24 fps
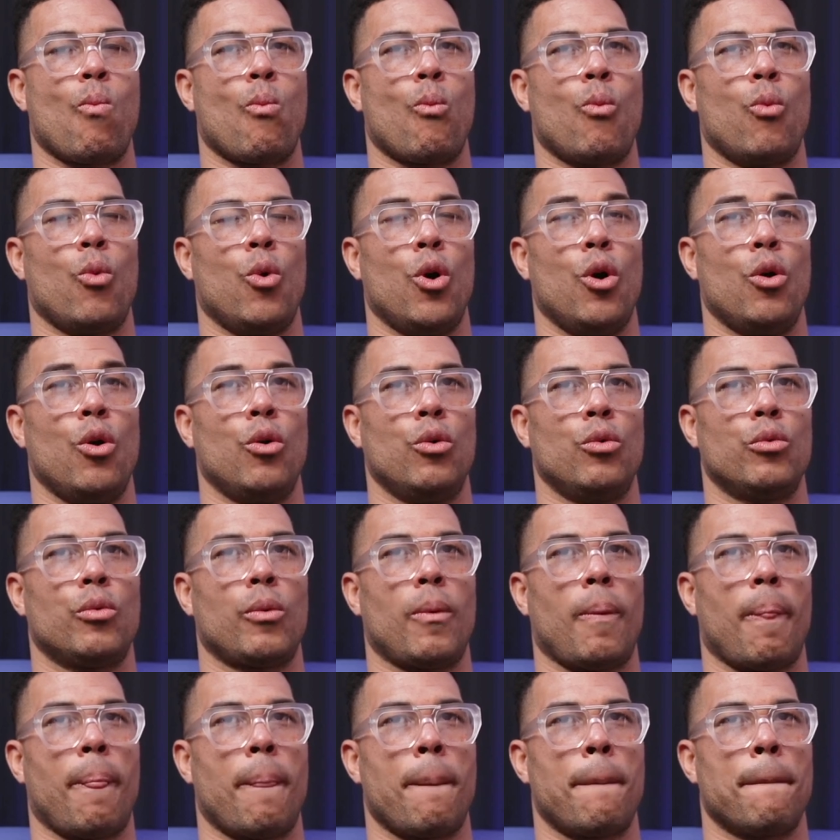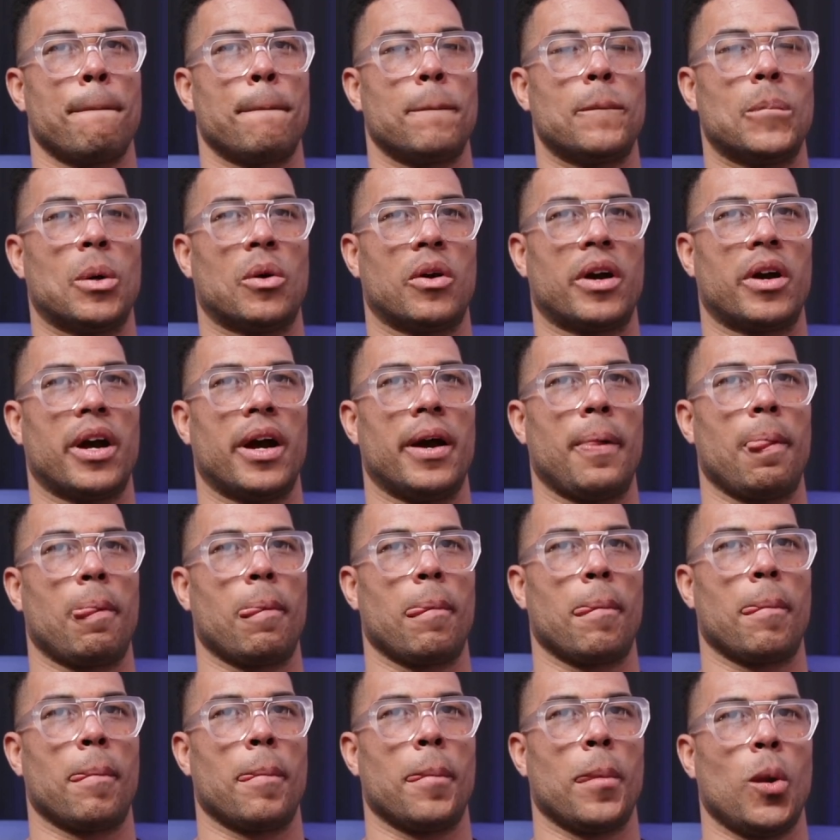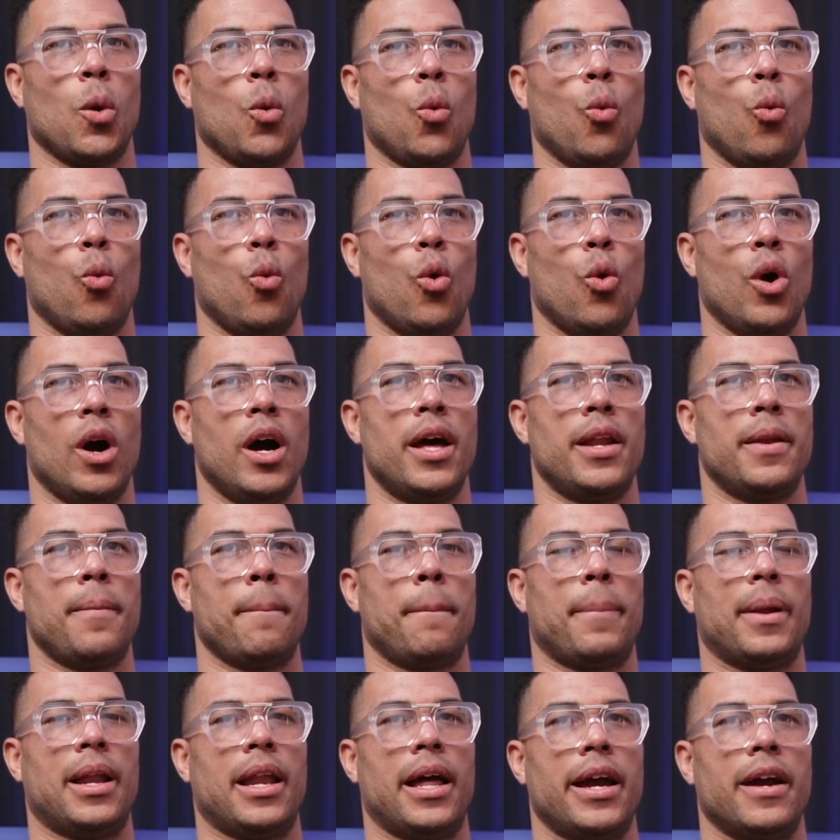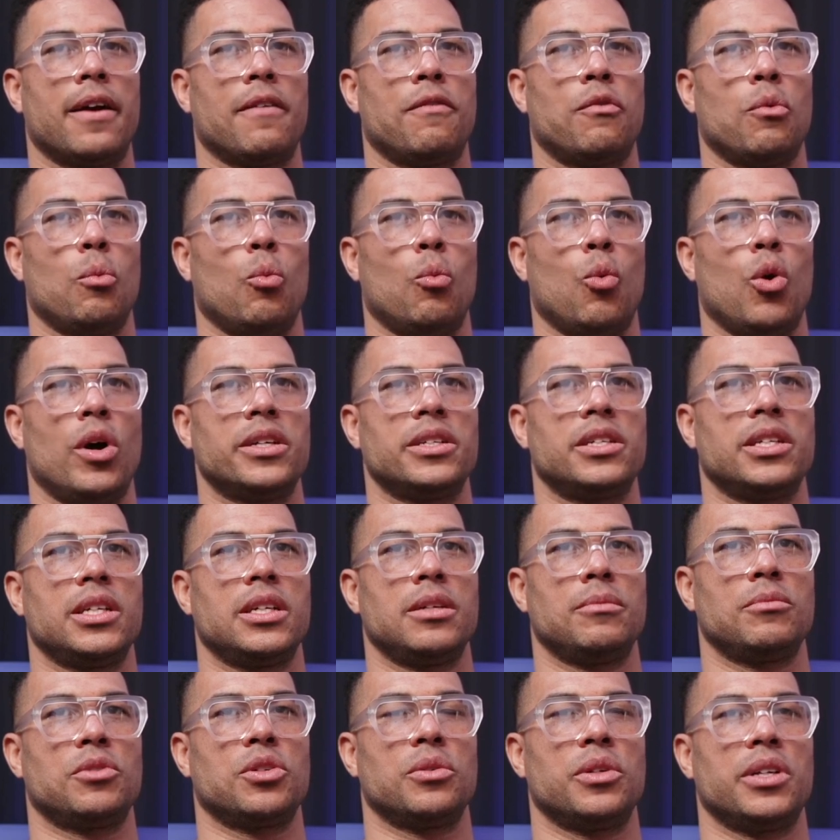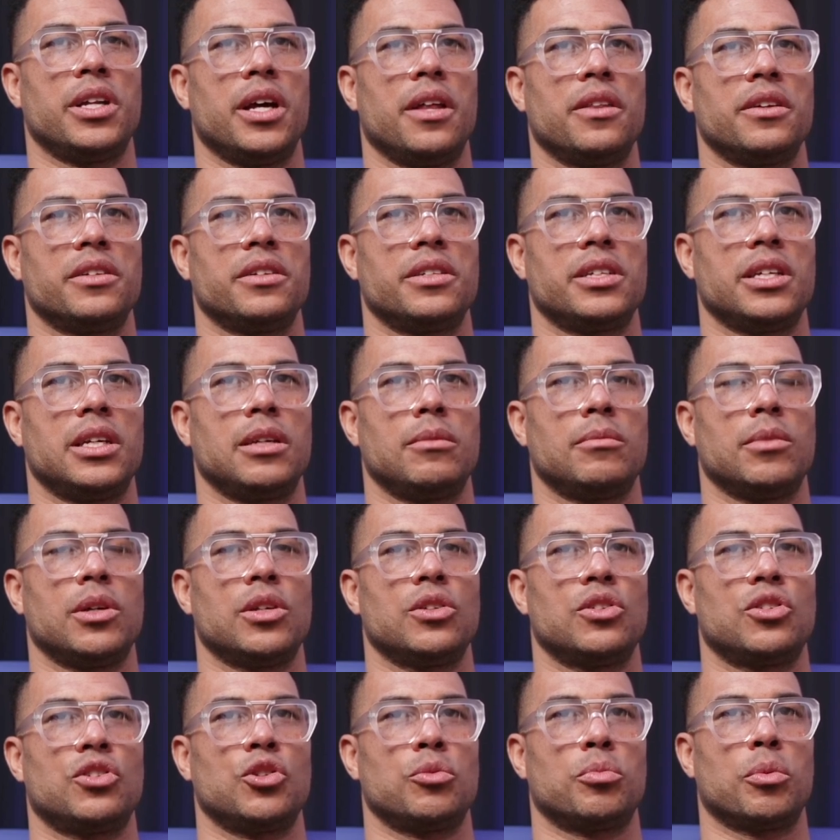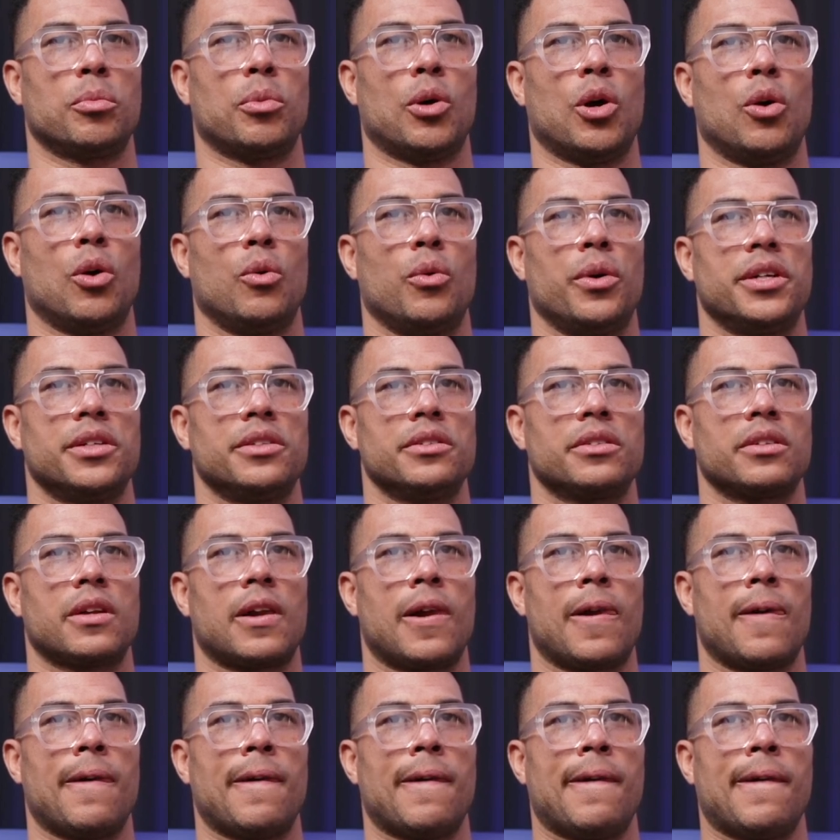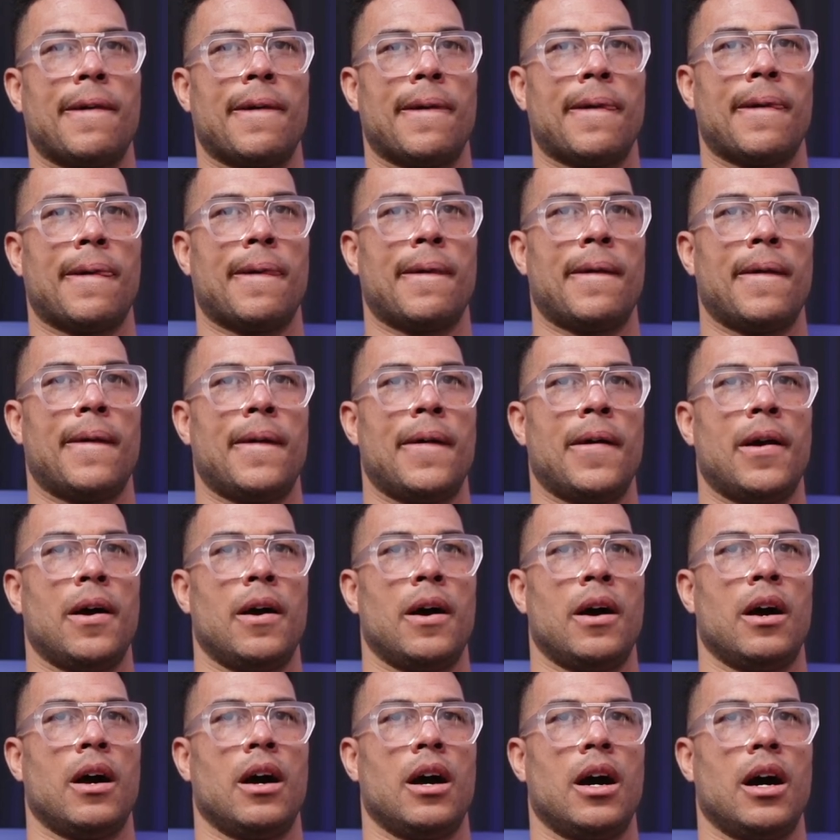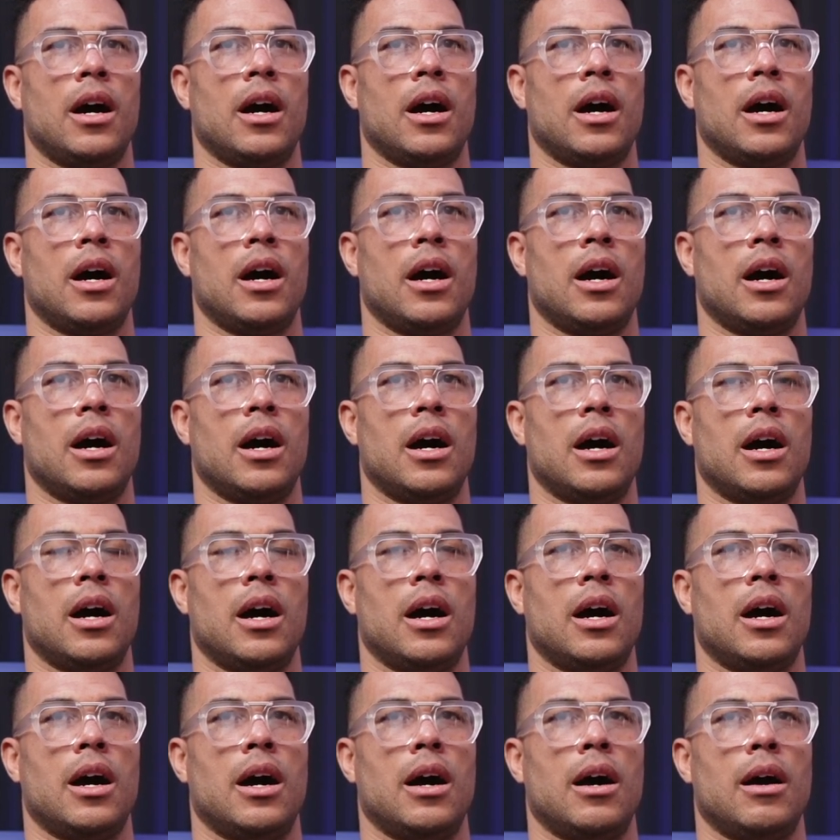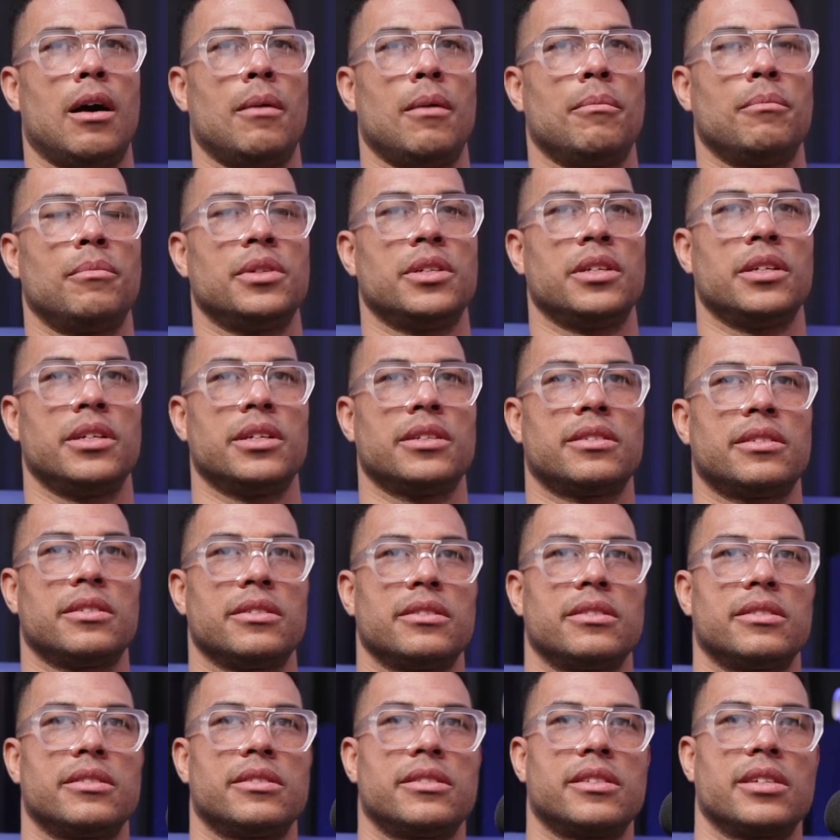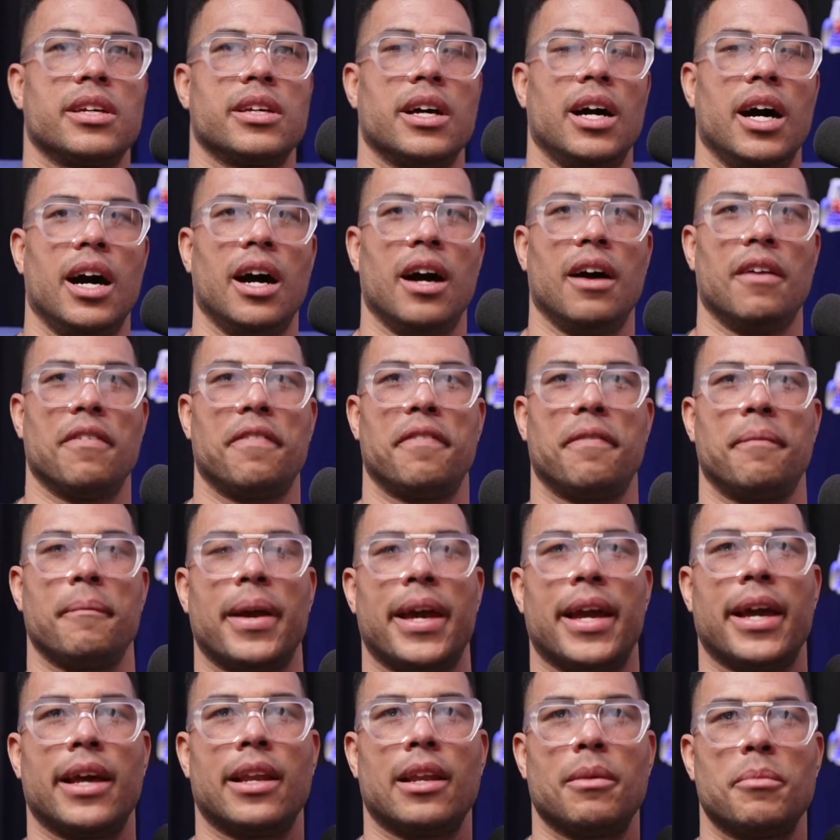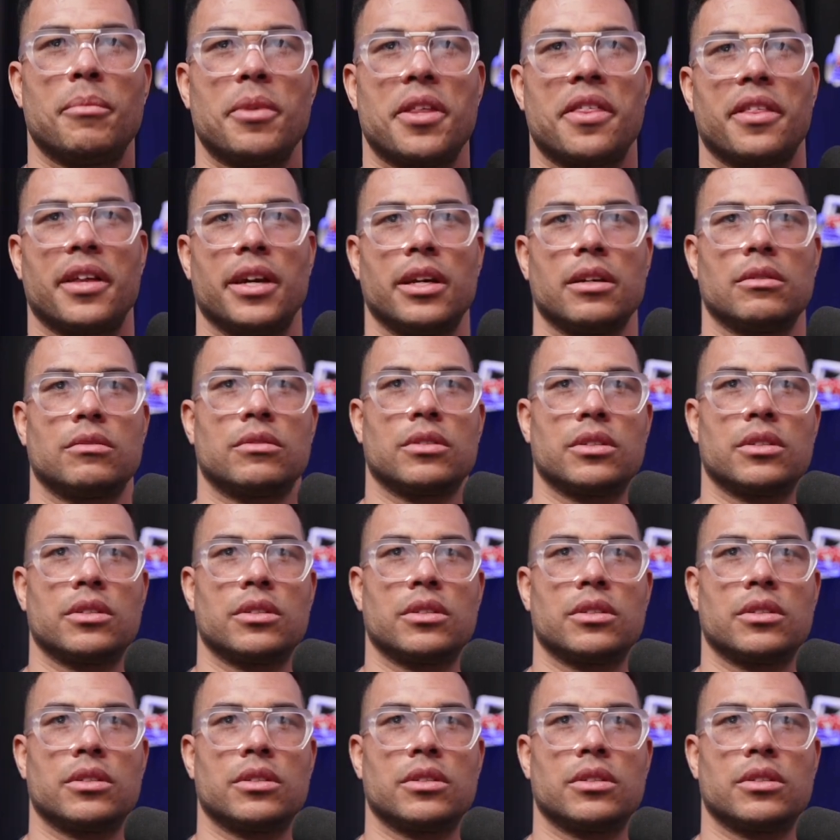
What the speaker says: Whoa. Okay. One player from one team to another team, Super Bowl winners. This is tough, man. Let me think.